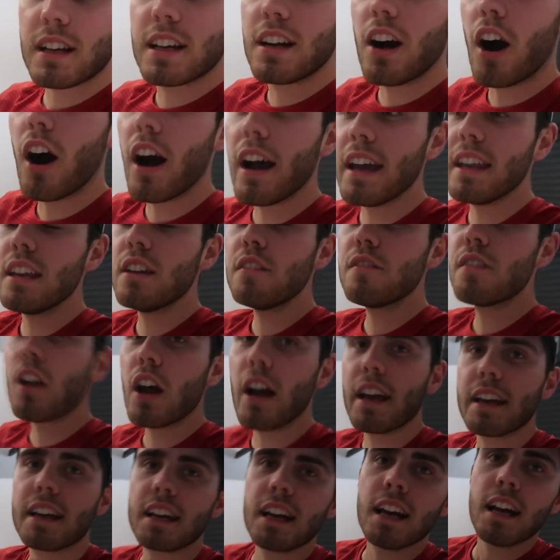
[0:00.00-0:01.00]
kind of
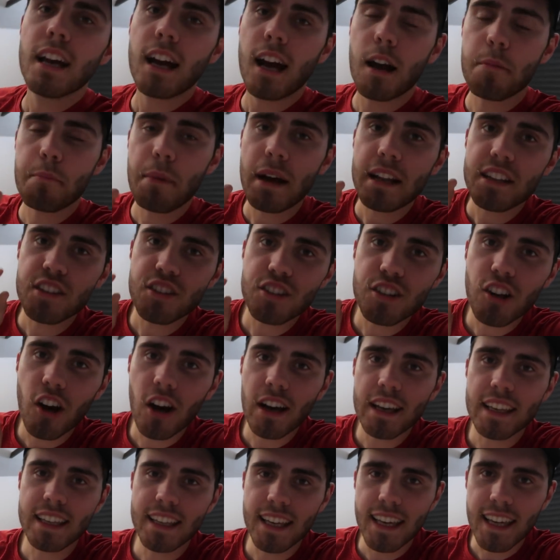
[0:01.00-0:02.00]
like, imagine
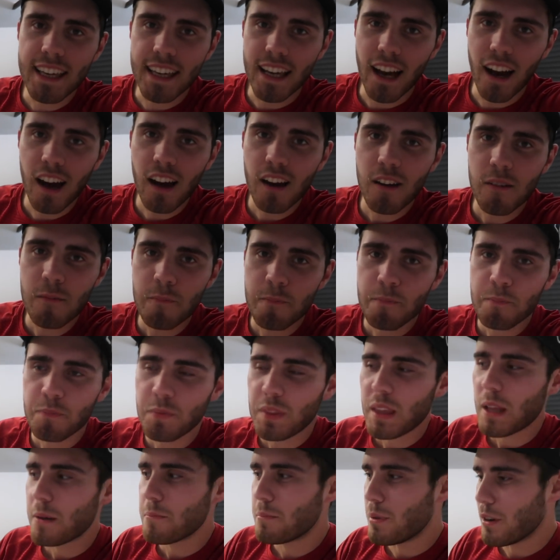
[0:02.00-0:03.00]
IKEA,
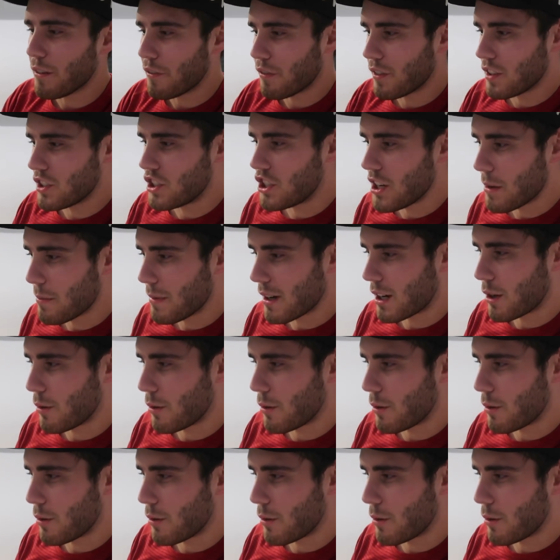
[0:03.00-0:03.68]
but for gym